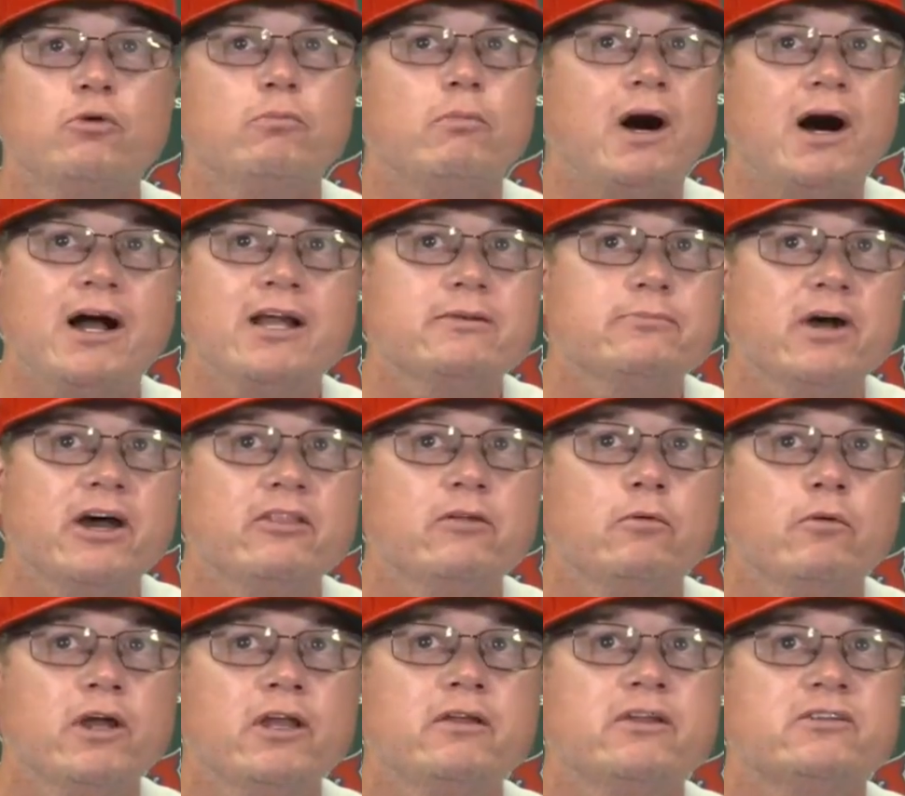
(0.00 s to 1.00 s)
don't mind, by
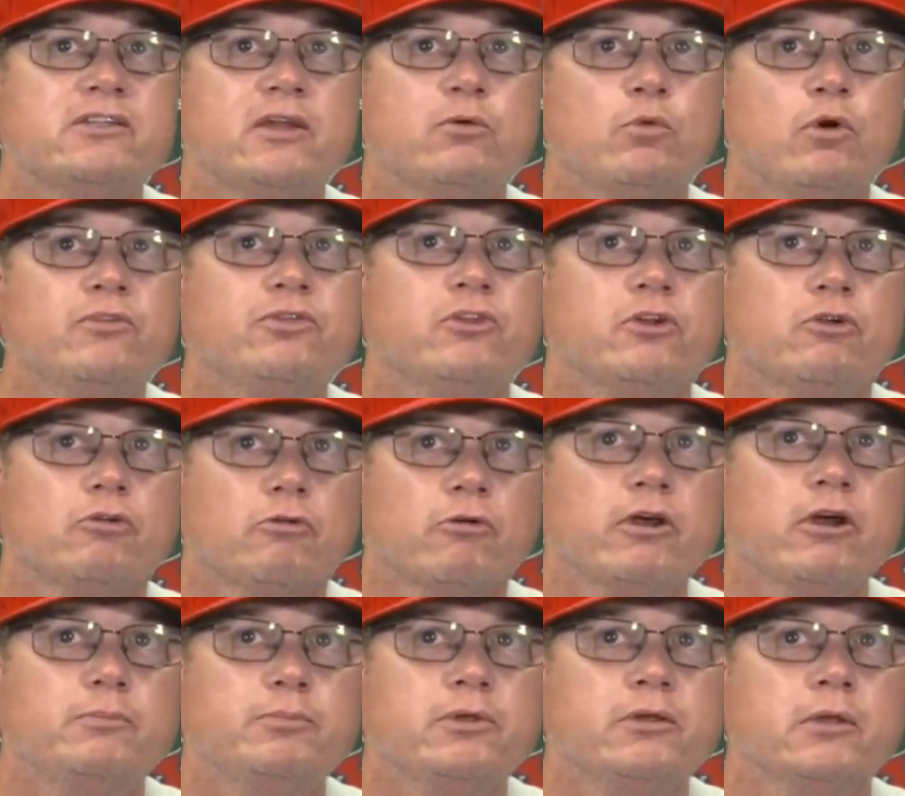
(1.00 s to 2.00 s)
the way, because they want the
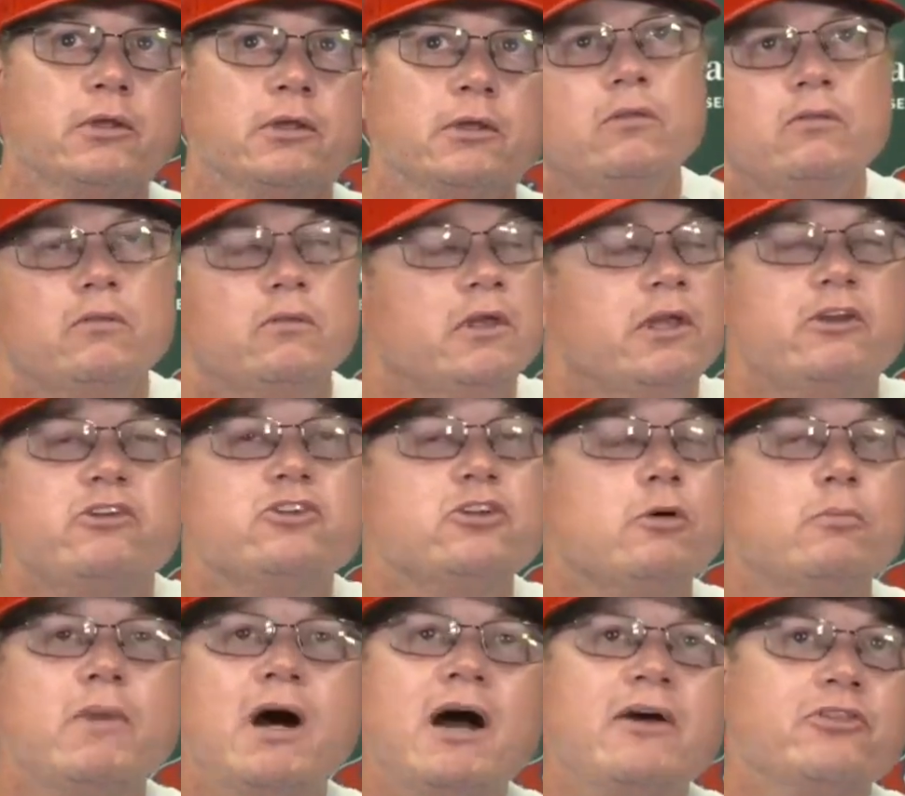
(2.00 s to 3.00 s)
grip. hitters
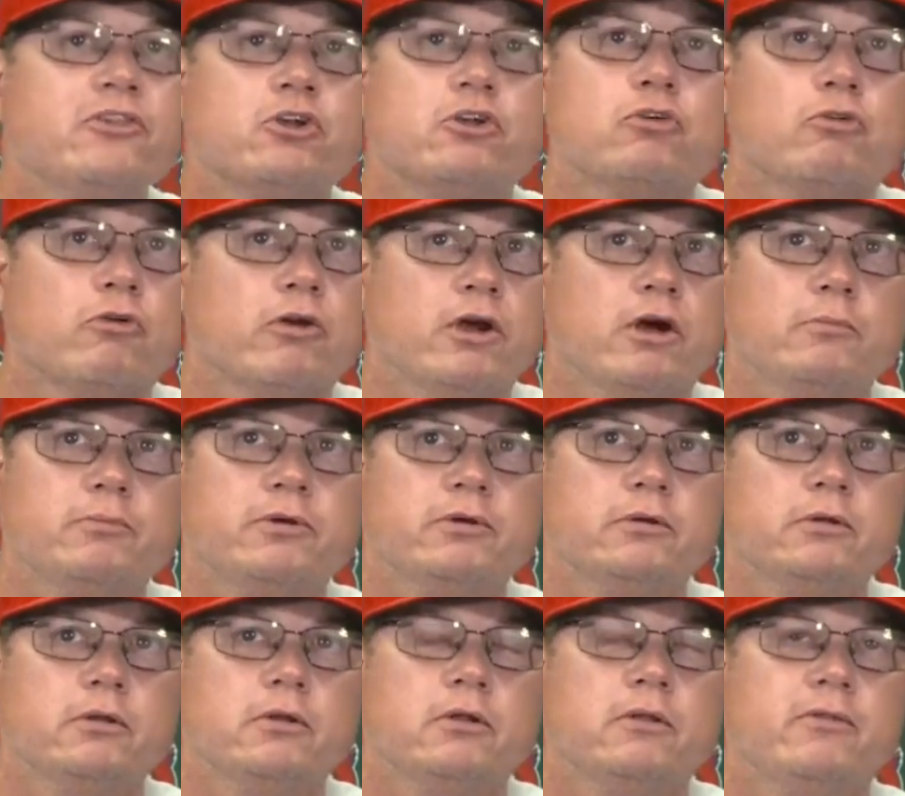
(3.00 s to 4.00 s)
don't mind the grip.
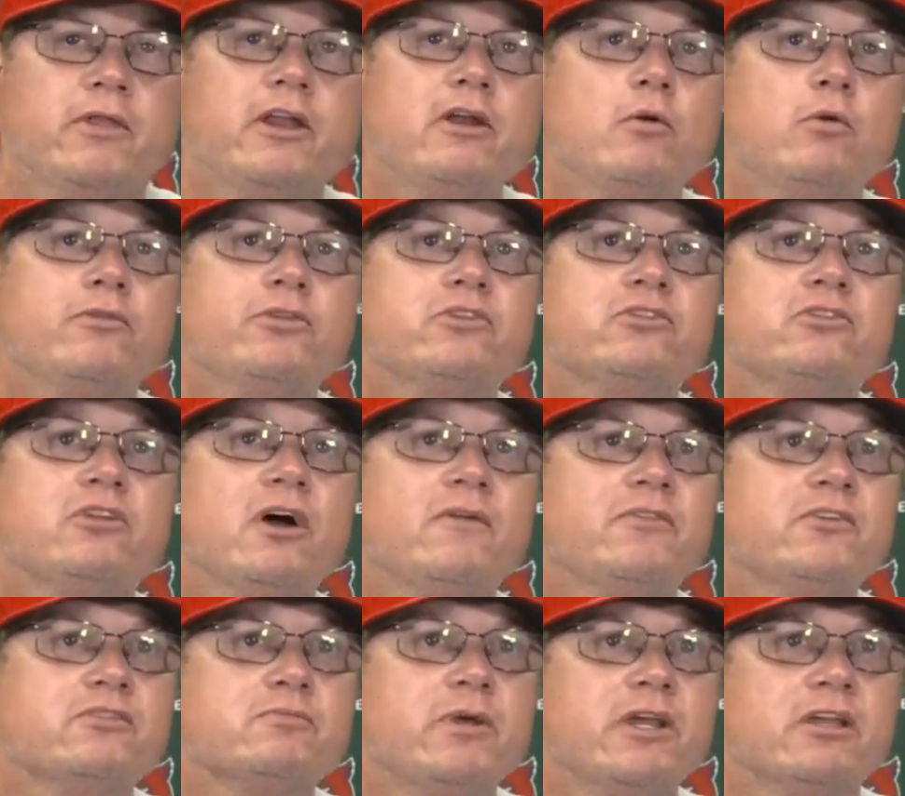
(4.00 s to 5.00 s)
They don't want the
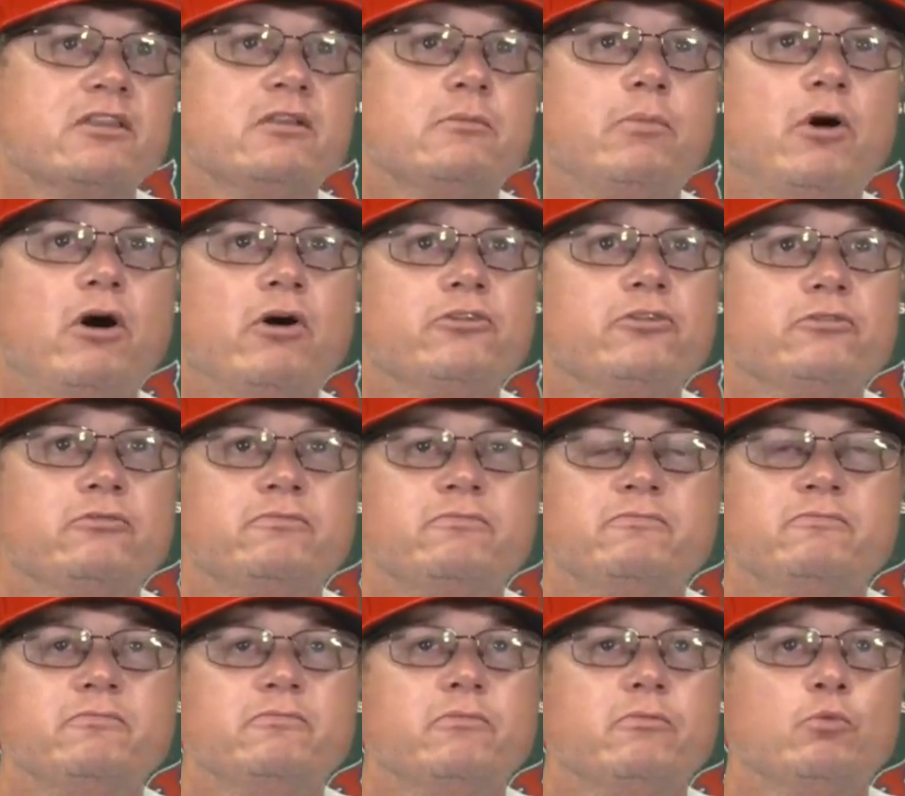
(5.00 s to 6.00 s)
stuff that's making the ball do
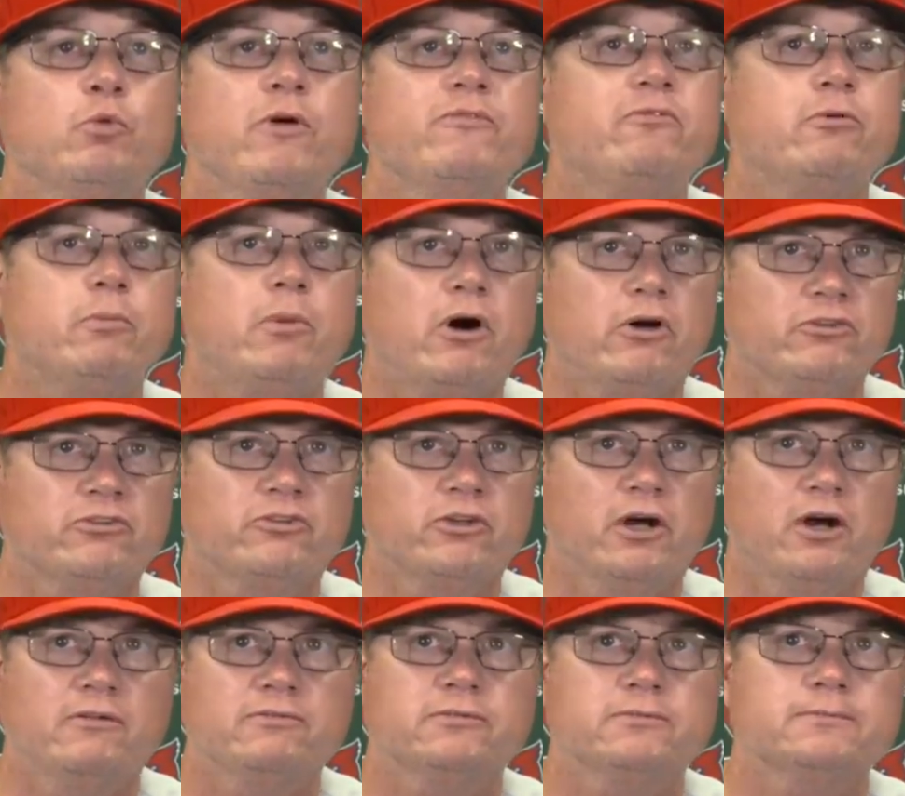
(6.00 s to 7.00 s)
wiffle ball
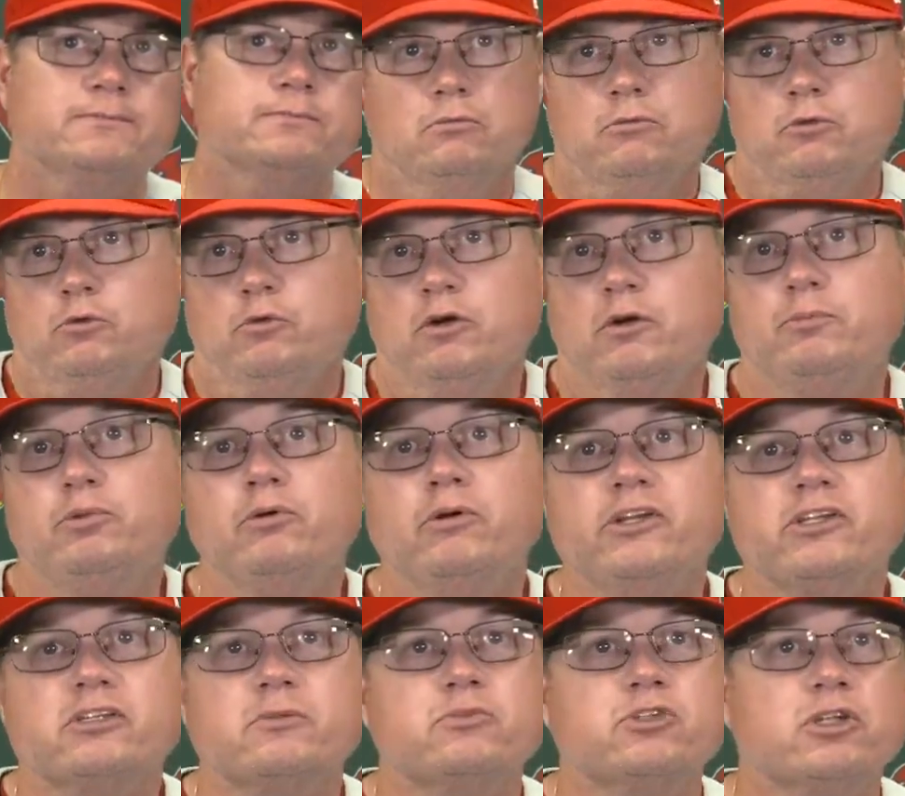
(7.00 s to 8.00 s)
stuff. You want to
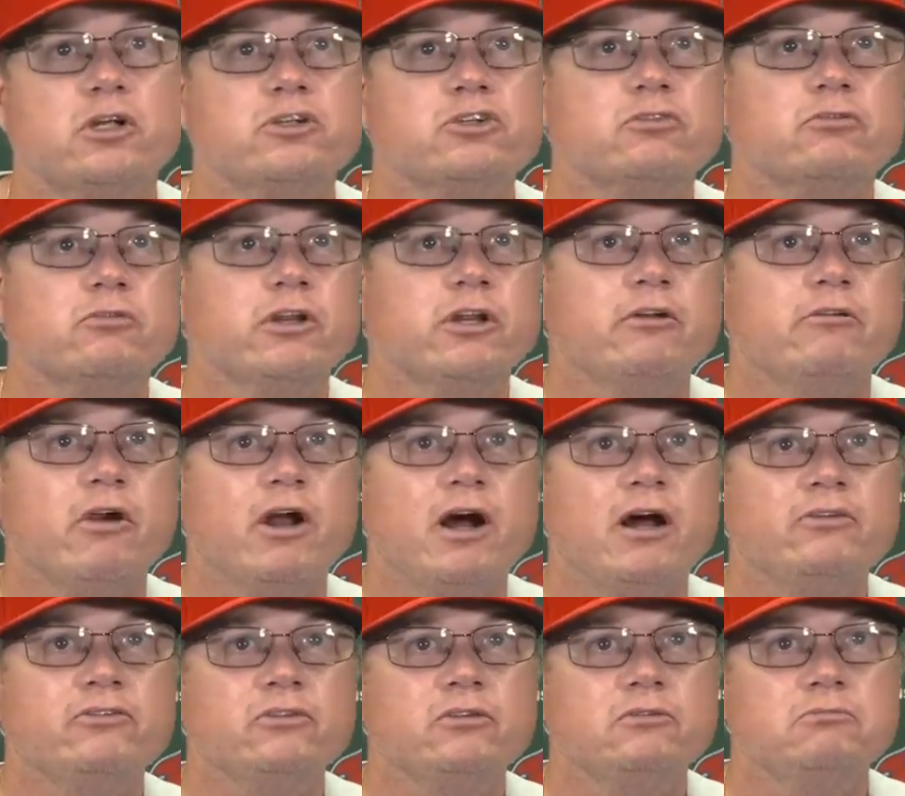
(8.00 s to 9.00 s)
police some sunscreen and
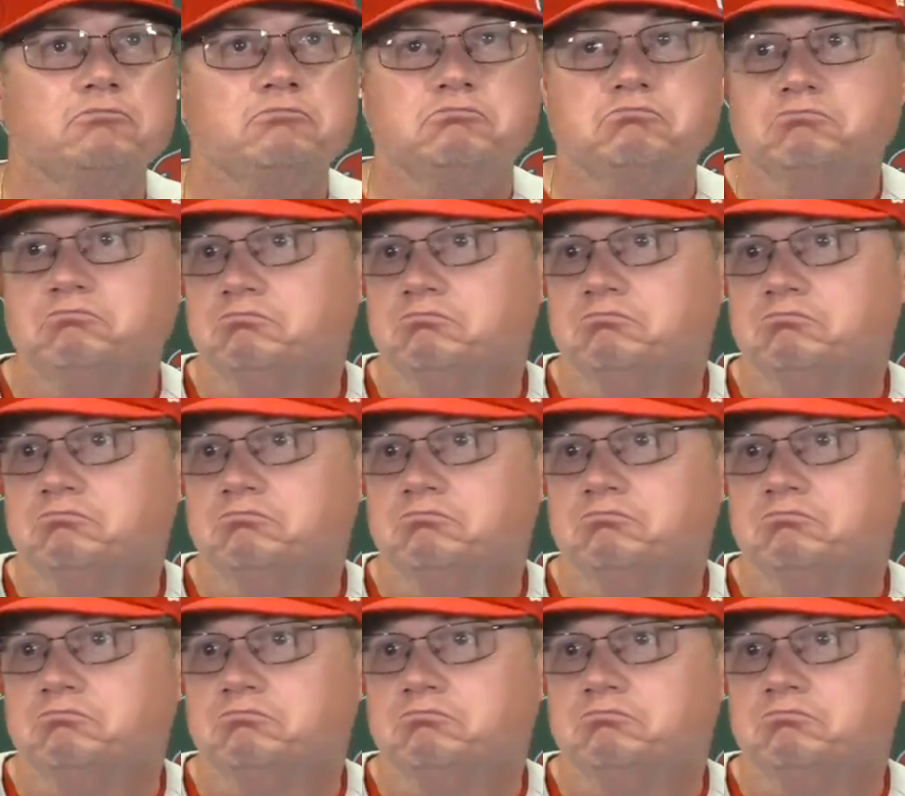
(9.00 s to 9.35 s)
rosin?